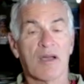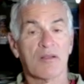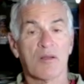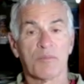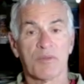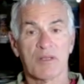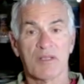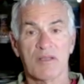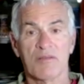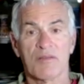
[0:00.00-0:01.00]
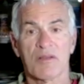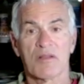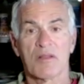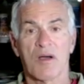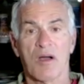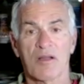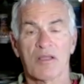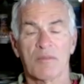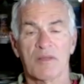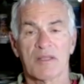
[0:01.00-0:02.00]
I don't believe the
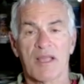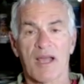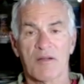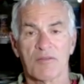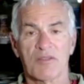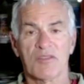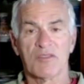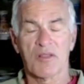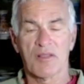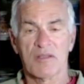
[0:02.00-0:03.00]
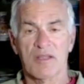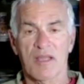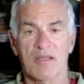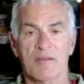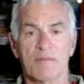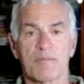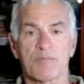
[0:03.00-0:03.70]
argument carries the day,